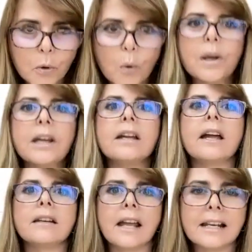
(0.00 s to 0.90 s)

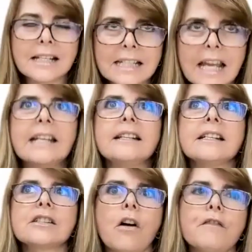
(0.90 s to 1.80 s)
going and attending
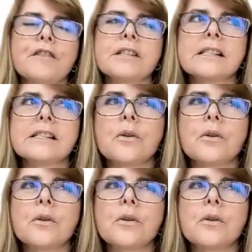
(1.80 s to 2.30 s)
these conferences.